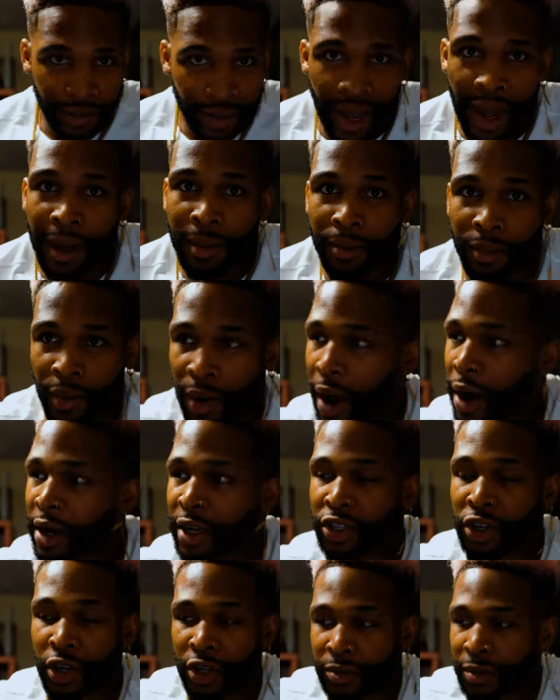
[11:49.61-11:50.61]
I already
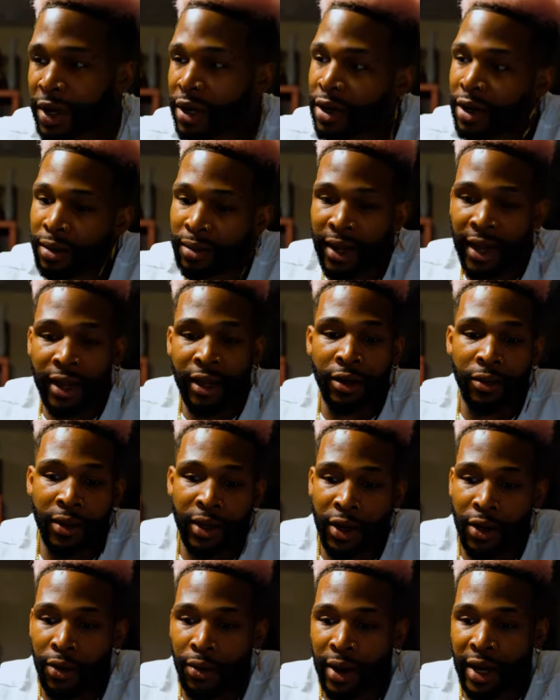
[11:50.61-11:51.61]
talked to my girl. I'm like, look, we
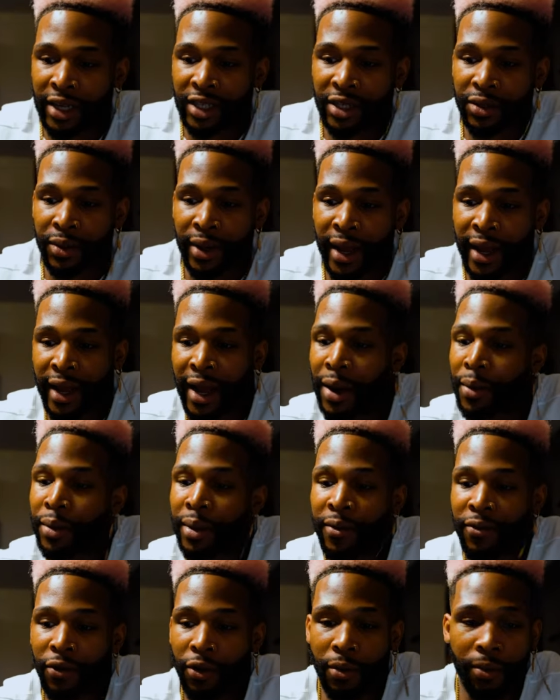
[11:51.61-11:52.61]
go YG, we hang out with
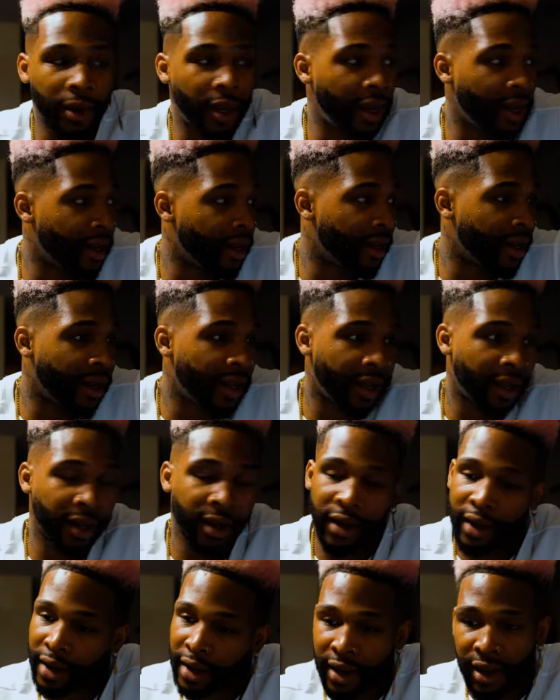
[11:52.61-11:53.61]
him for a bit, and then
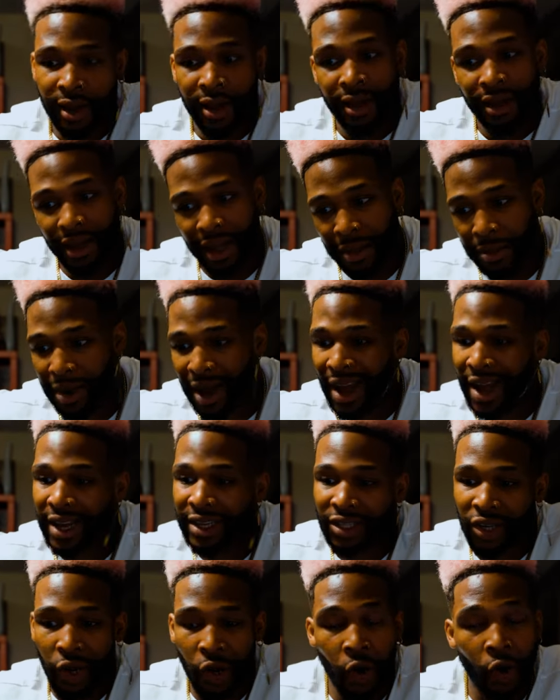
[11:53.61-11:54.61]
get my
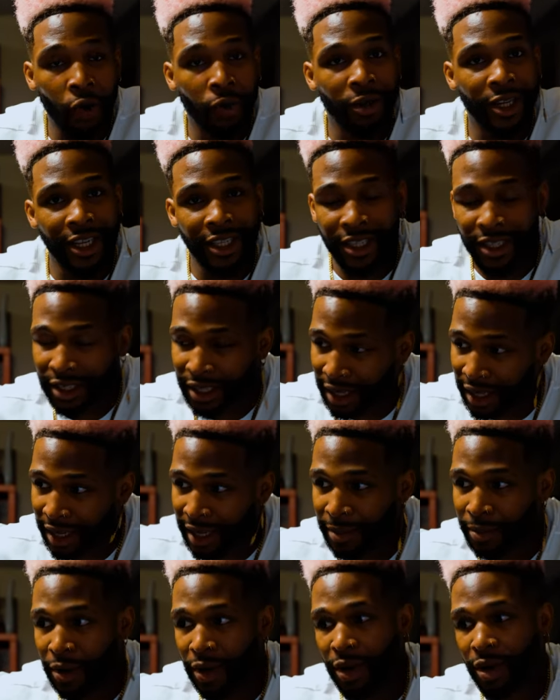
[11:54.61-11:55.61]
ass home, get to
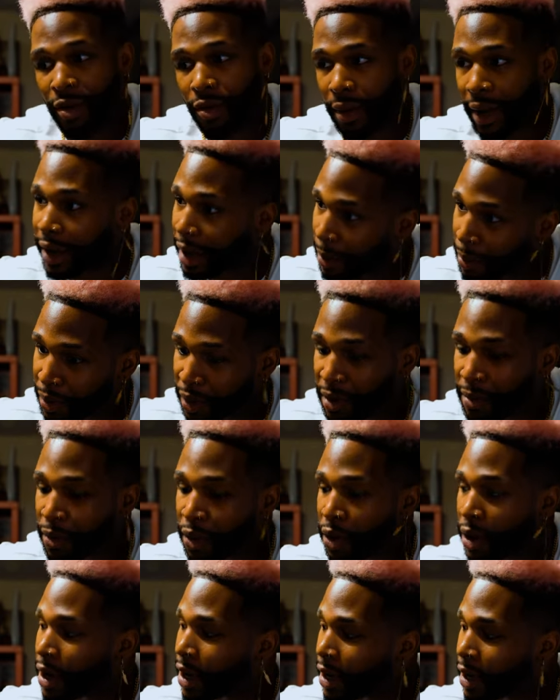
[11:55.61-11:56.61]
sleep, wake up in the
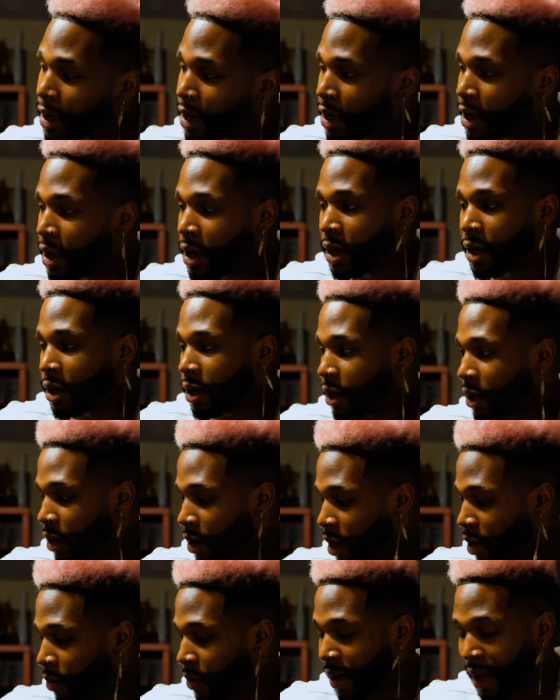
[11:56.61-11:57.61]
morning. You
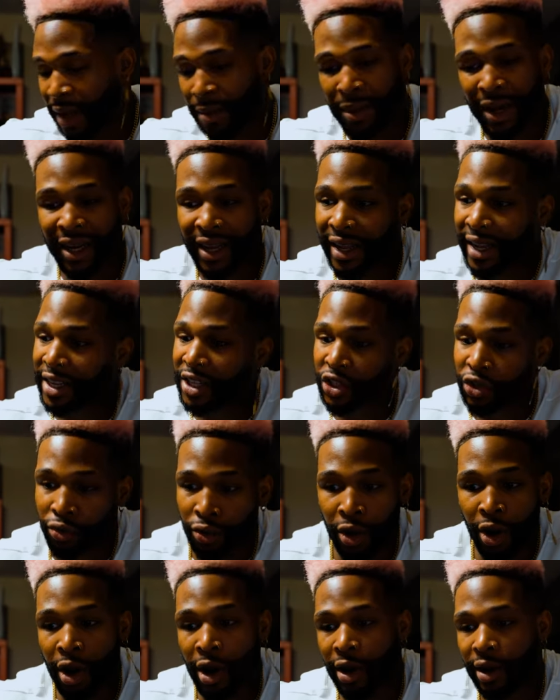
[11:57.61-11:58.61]
know, we ain't about to get
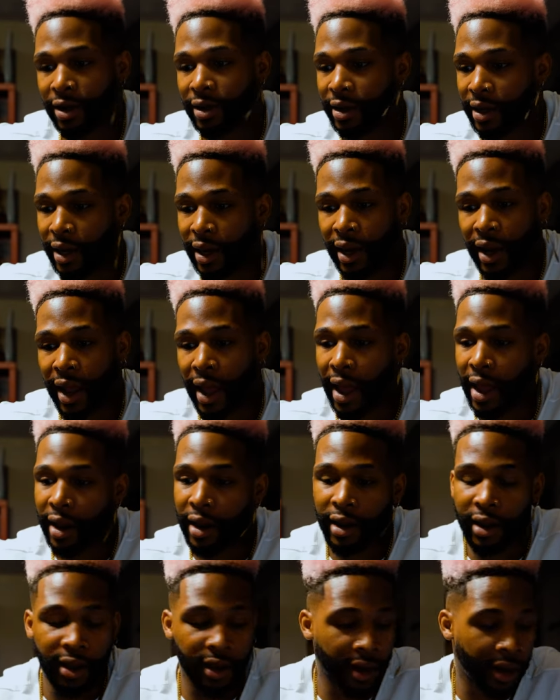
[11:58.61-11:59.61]
drunk, none of that.
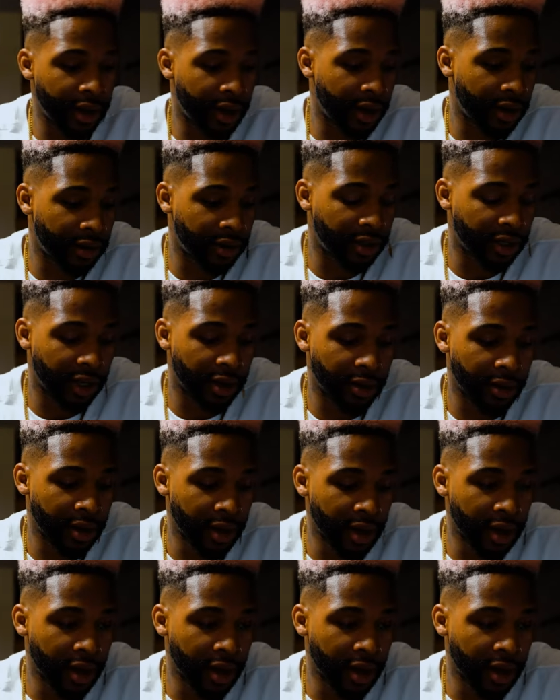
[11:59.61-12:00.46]
You know, so